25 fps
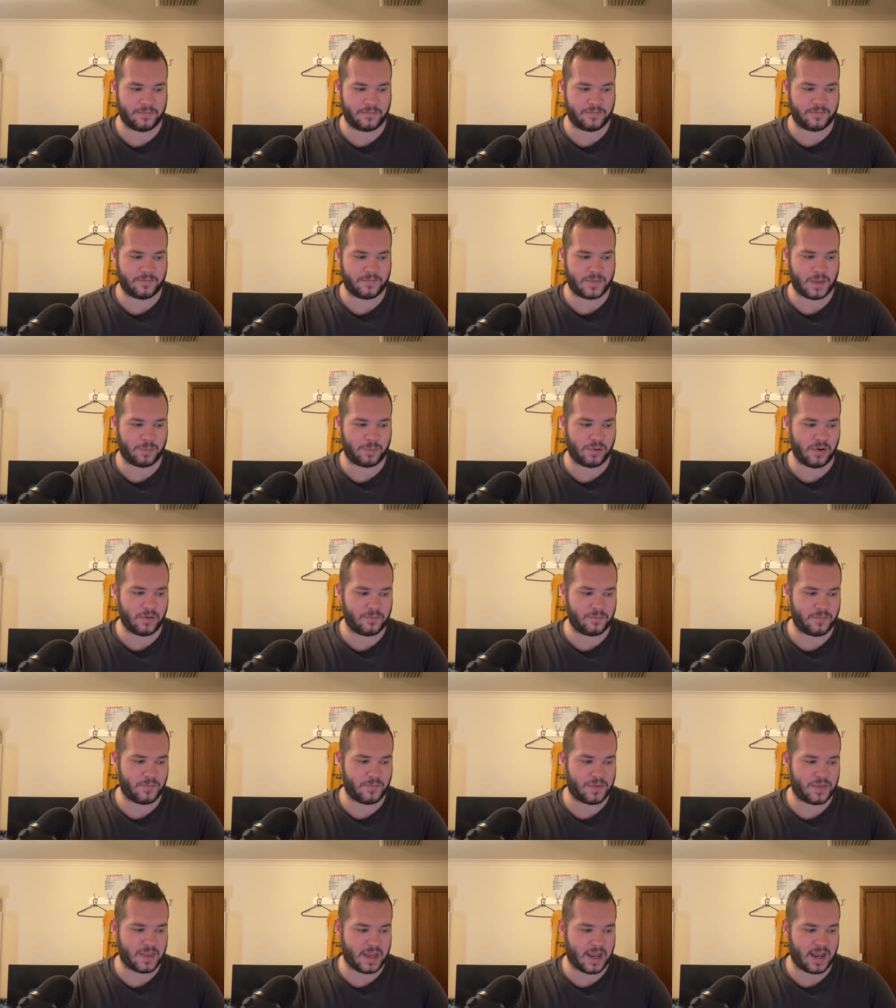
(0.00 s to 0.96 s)
The
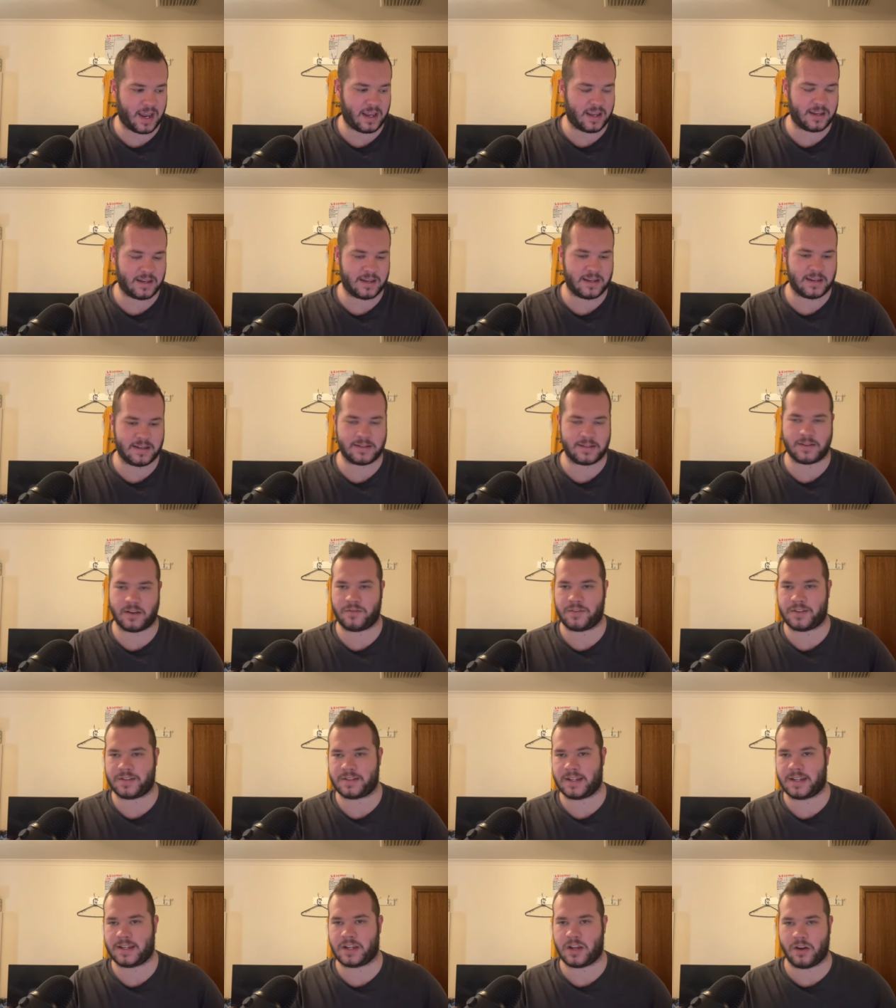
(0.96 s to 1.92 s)
problem with that is
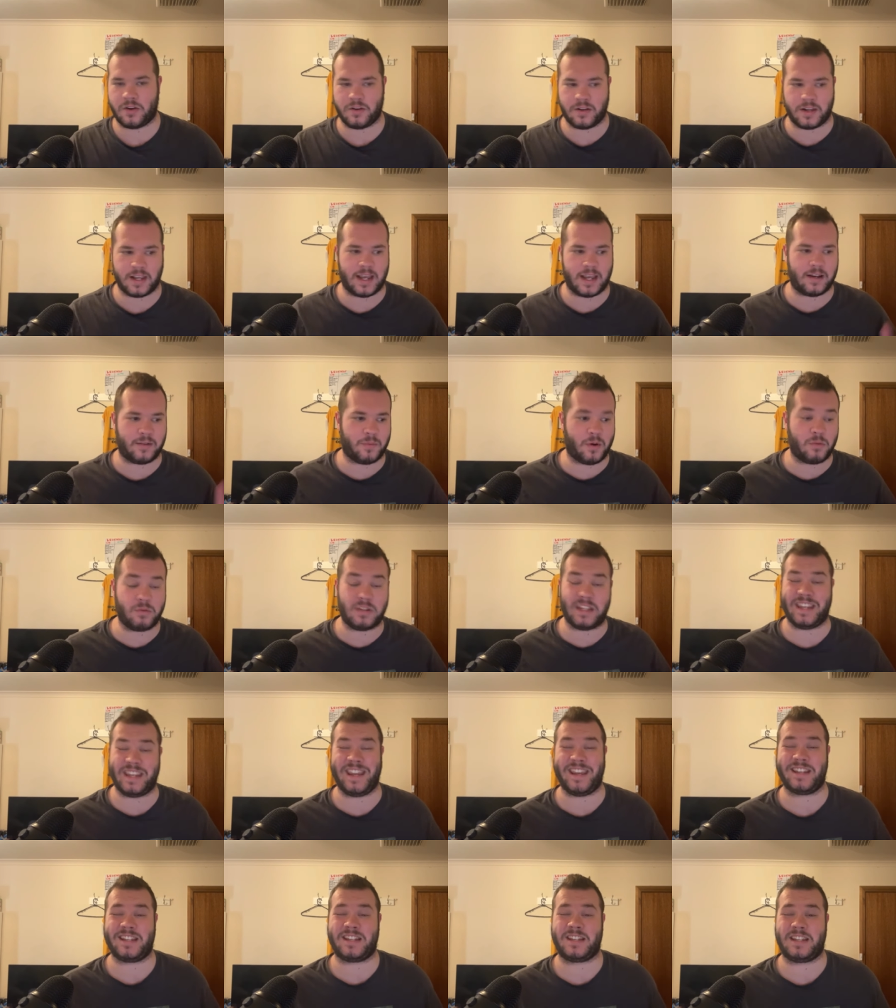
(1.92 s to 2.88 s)
obviously Coke had a
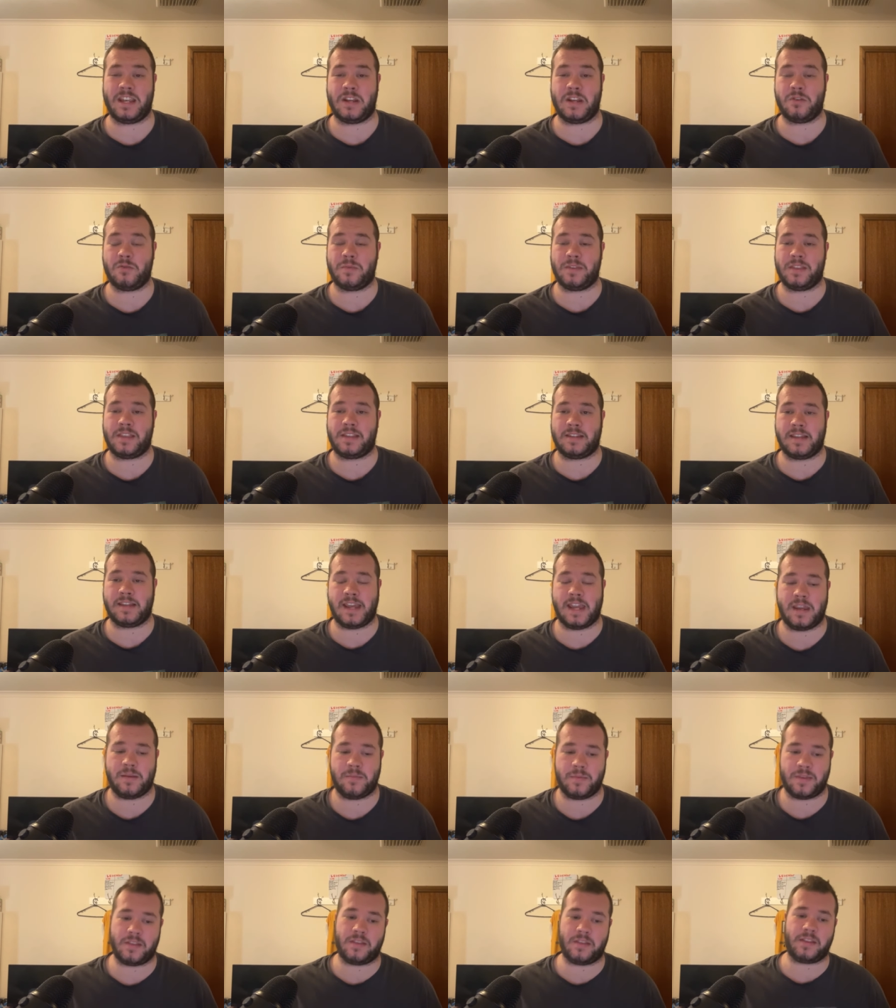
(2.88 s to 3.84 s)
multi-year deal with the
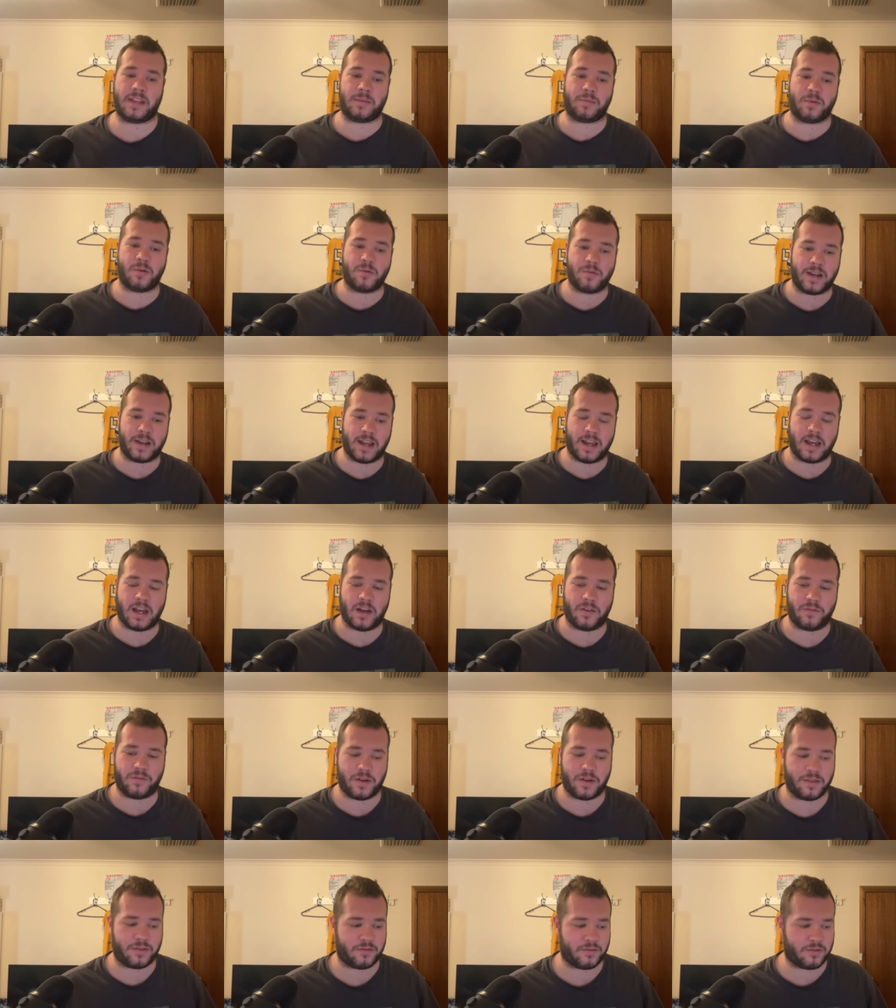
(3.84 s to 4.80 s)
team, and then they pulled out
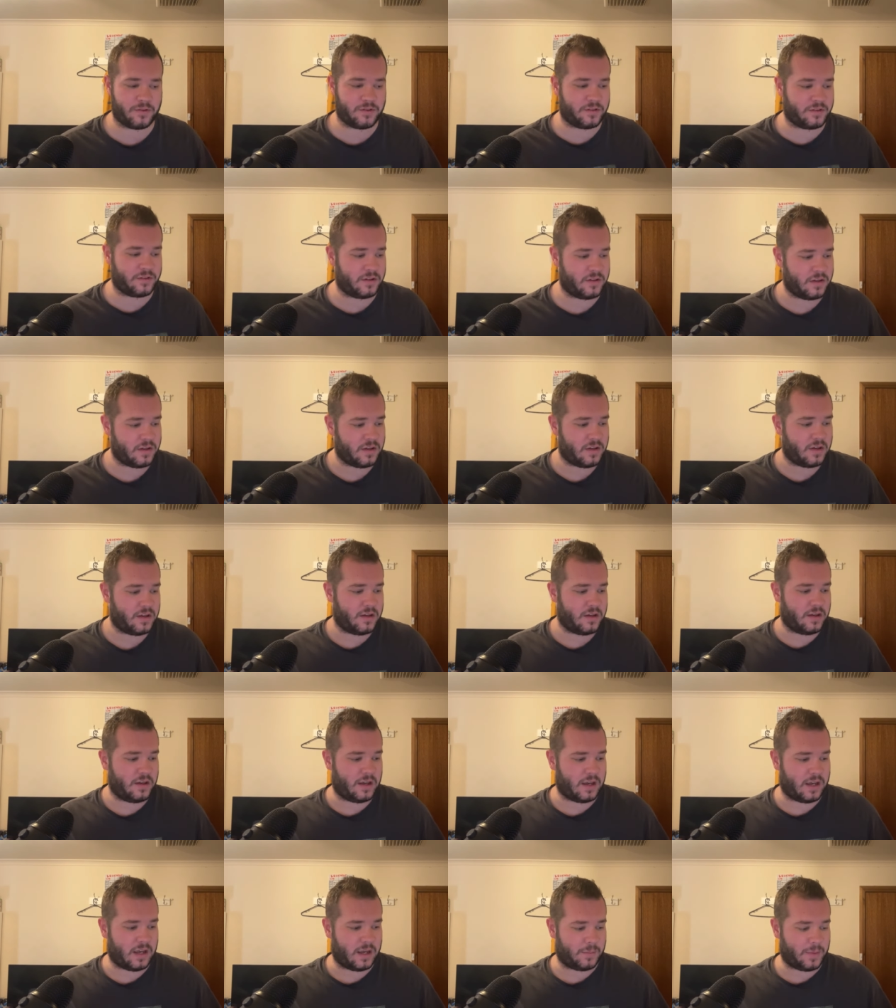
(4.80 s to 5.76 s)
halfway through
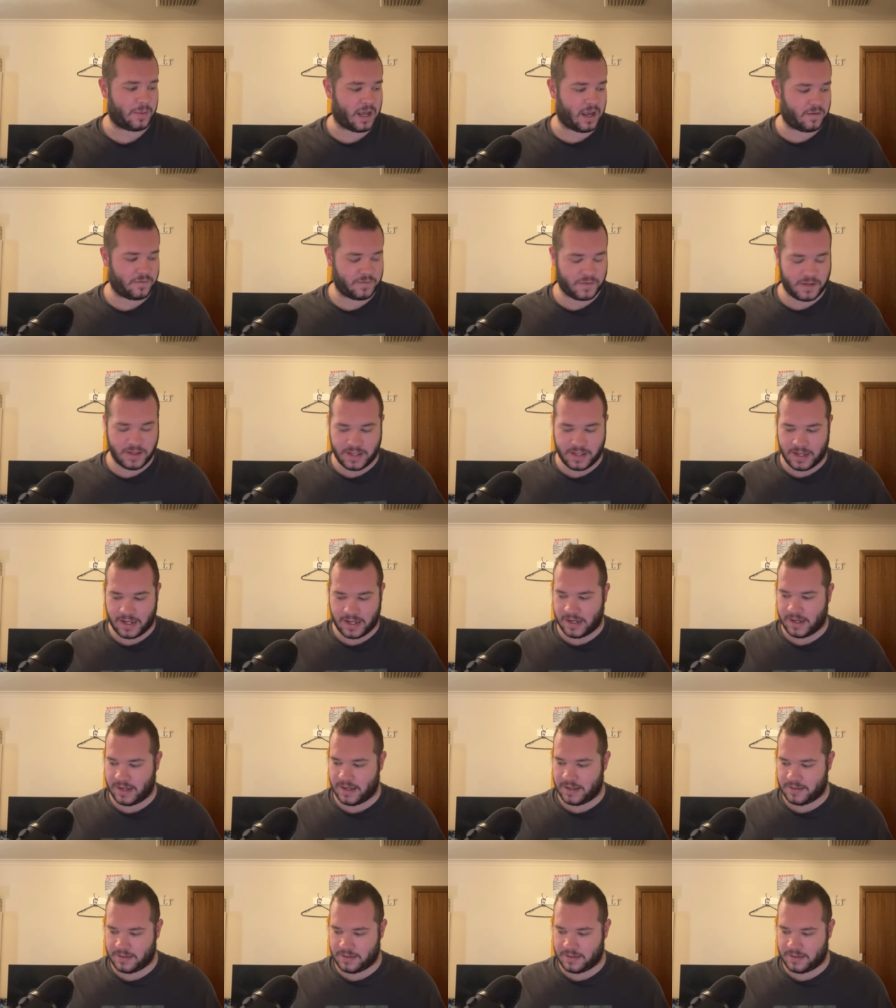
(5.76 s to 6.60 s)
after that.